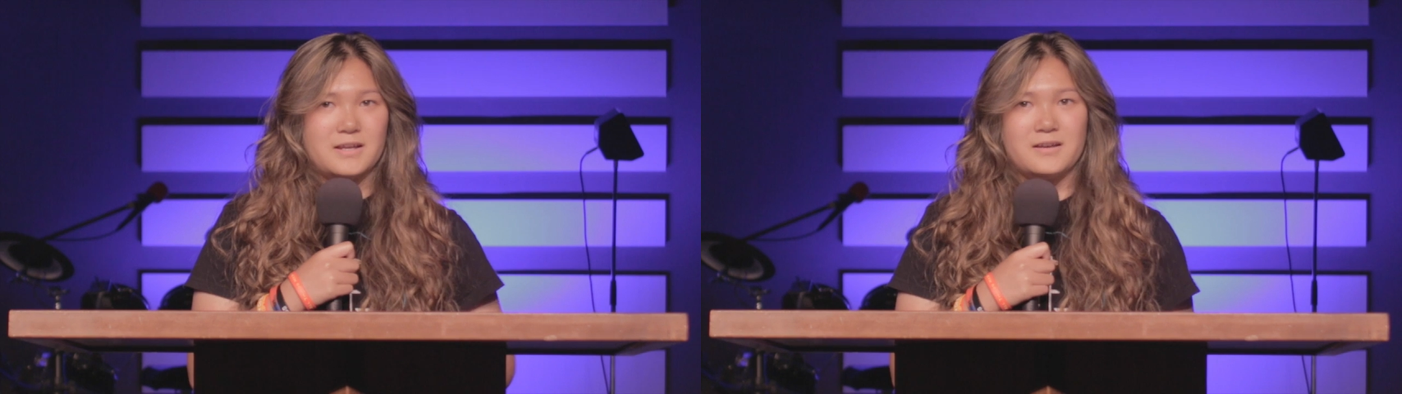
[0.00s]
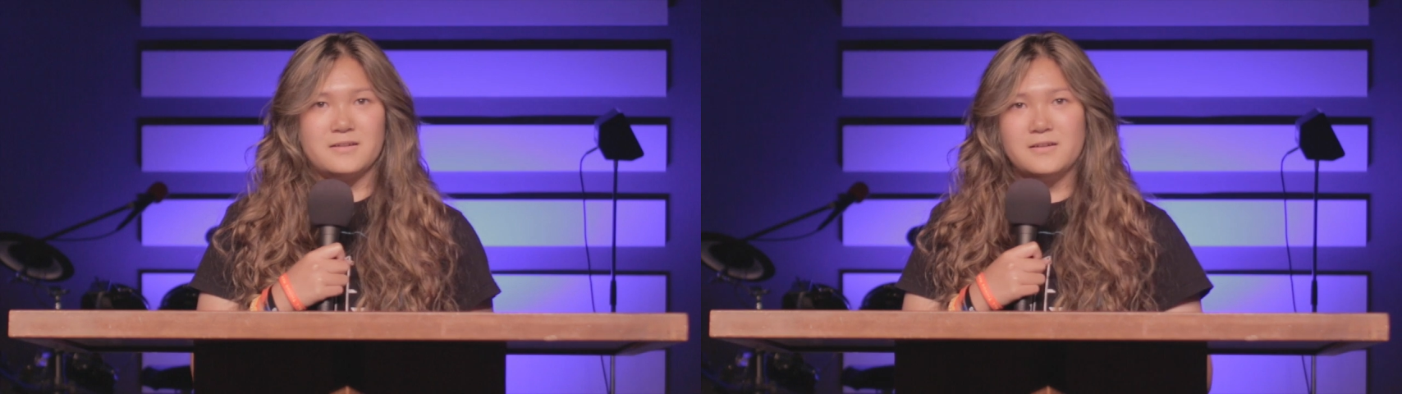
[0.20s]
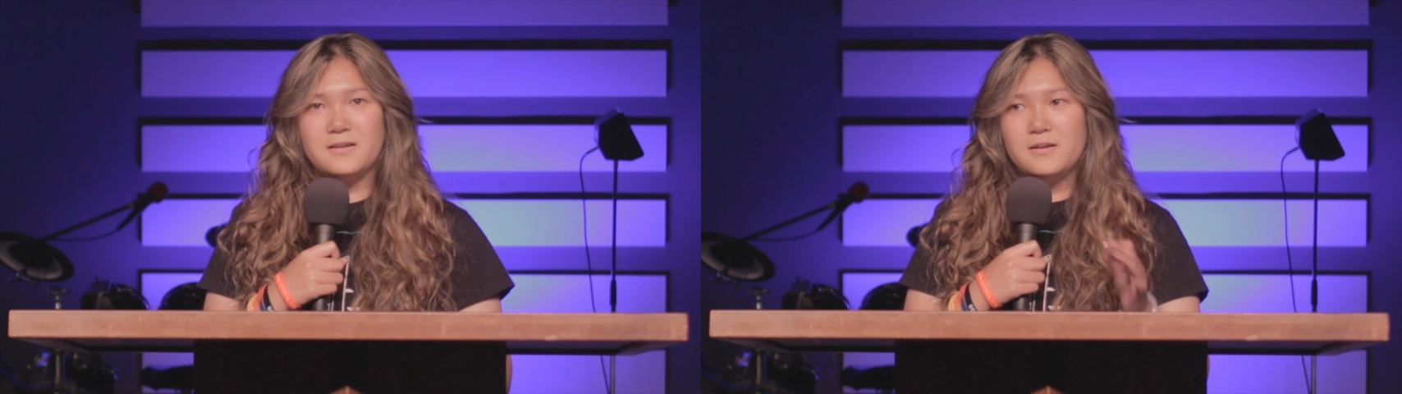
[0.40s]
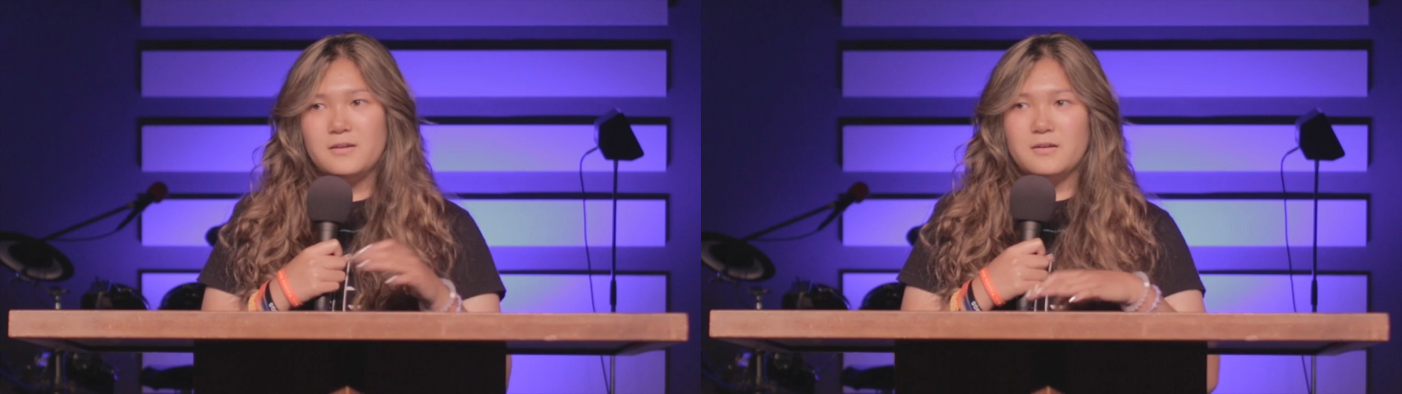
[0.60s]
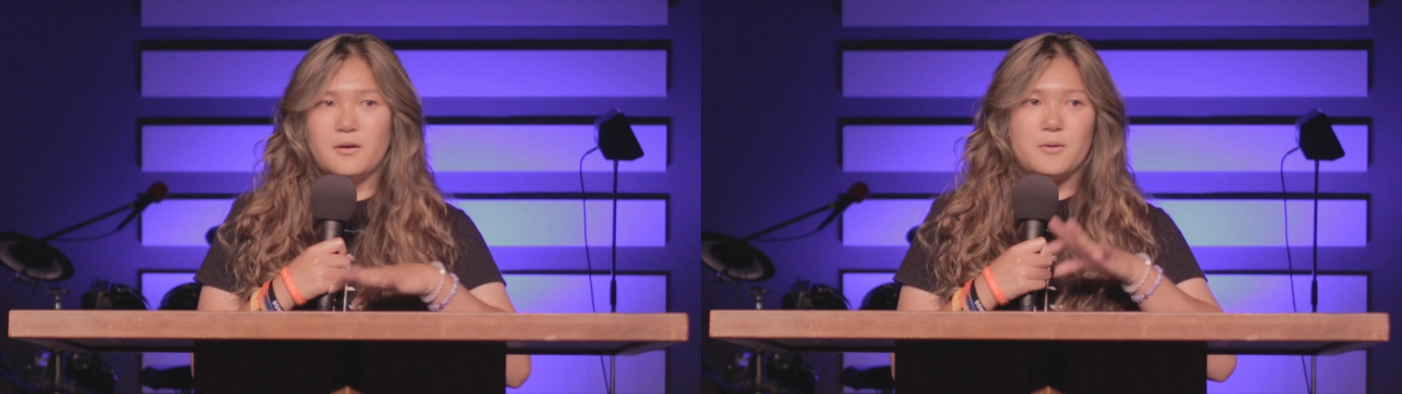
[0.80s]
like
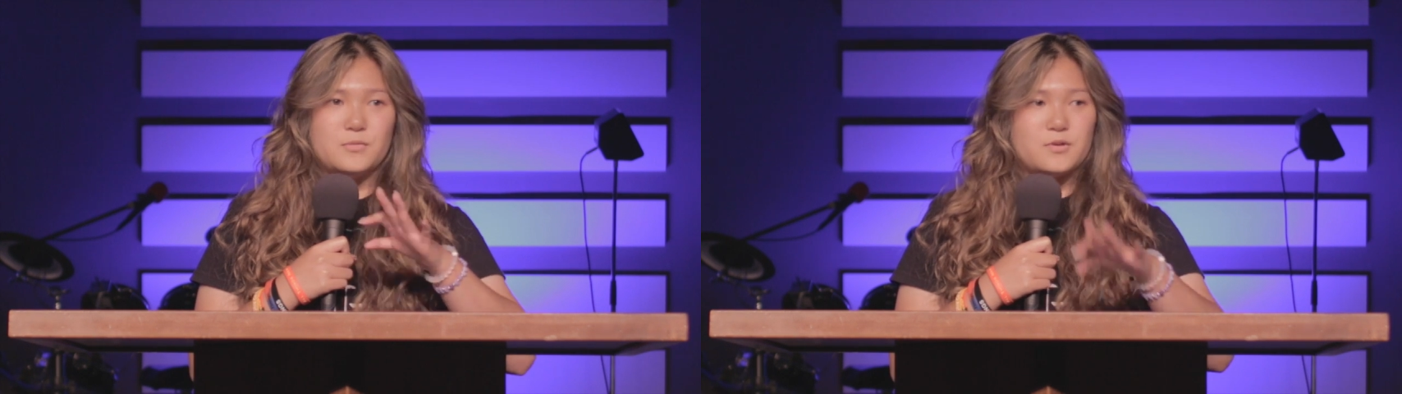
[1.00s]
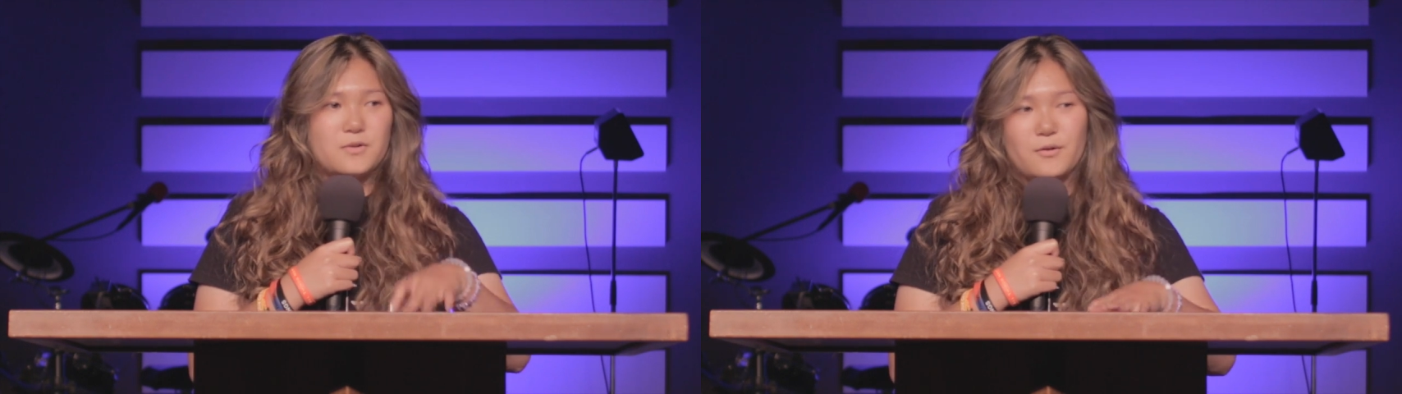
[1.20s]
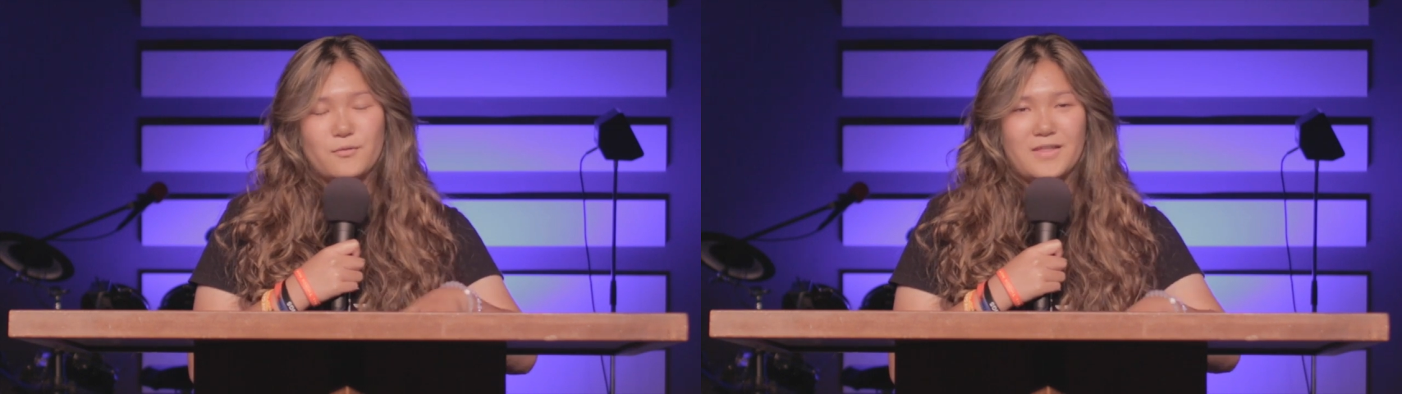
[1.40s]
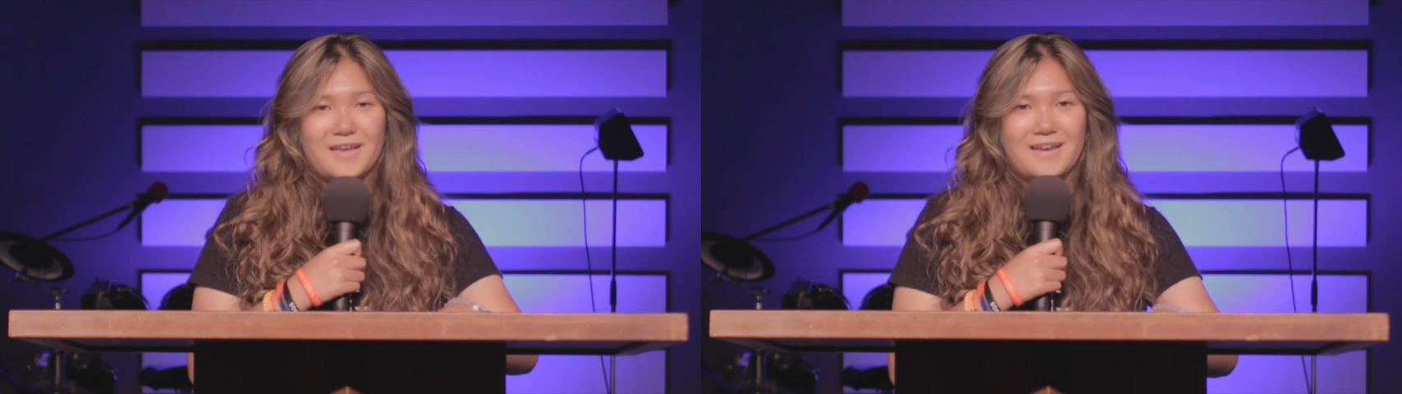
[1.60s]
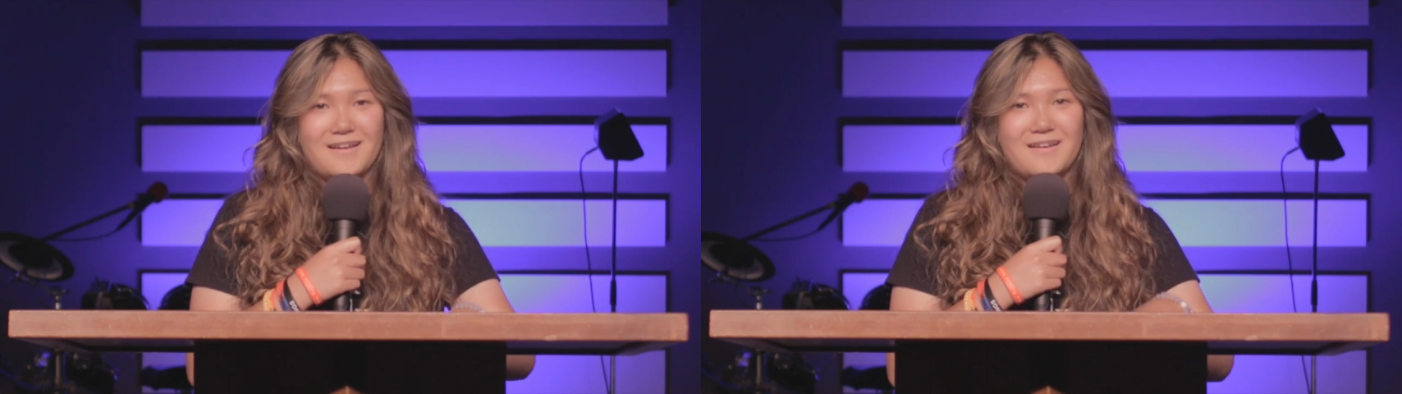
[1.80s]
um, doing our own
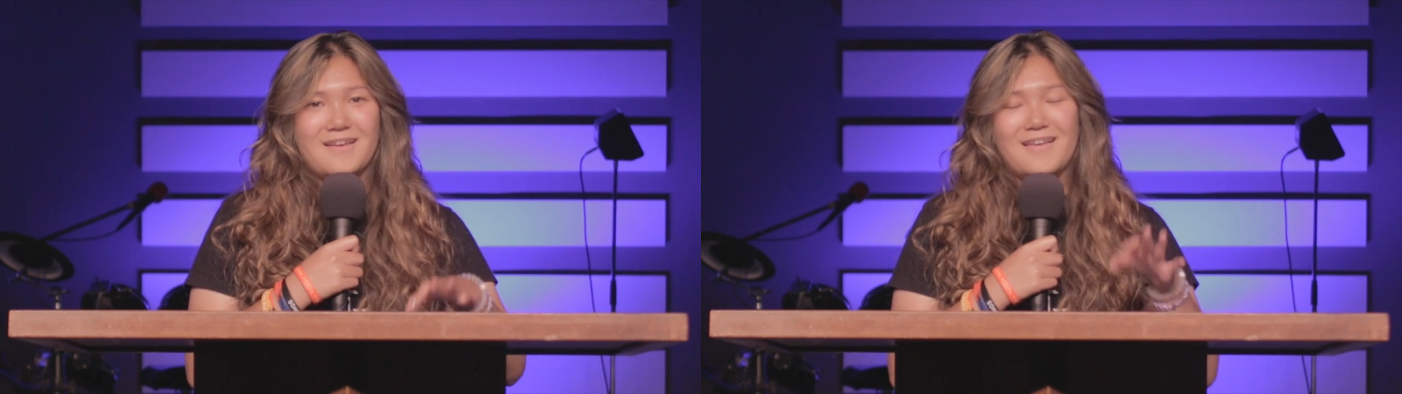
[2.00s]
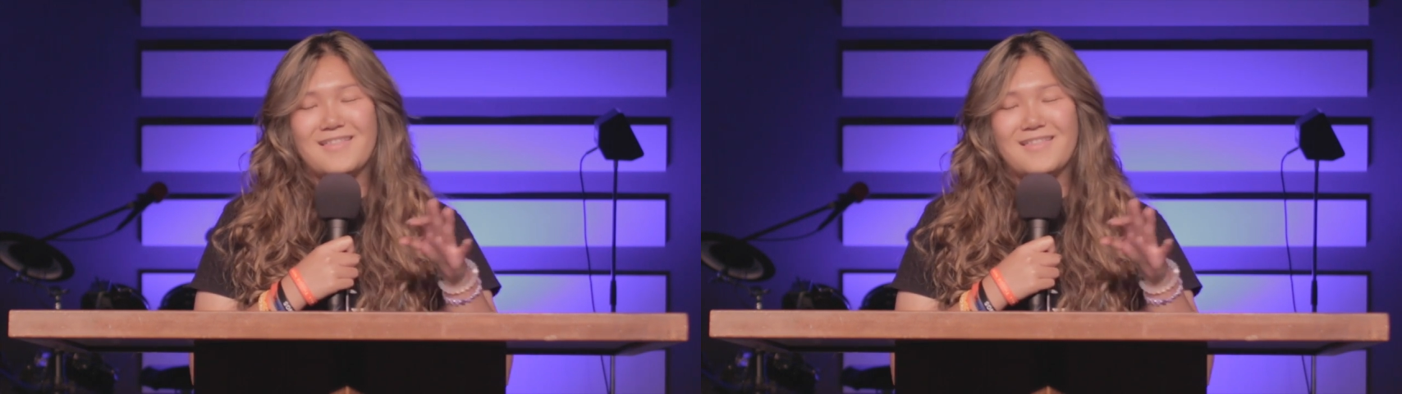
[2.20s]
thing.